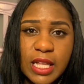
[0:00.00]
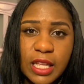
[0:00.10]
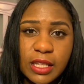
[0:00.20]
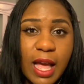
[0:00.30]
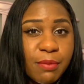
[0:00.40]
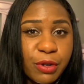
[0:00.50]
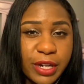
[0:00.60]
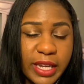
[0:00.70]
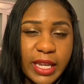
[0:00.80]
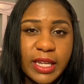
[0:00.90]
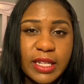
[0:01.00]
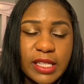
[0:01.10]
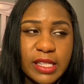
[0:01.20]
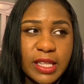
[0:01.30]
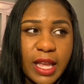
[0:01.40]
a lot more
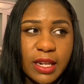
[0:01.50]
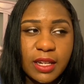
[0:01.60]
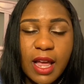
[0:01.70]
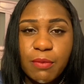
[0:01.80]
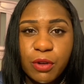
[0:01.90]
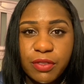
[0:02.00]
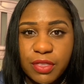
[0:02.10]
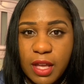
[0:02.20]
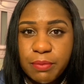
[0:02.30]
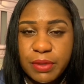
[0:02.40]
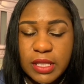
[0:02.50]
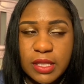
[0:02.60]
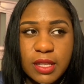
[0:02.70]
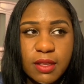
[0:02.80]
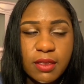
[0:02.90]
kicks and a lot more
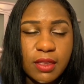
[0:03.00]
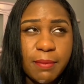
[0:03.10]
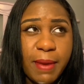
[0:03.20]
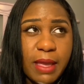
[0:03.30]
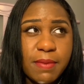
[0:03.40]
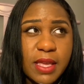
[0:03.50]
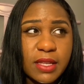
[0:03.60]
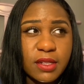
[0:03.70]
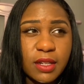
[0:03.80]
thumps. The baby is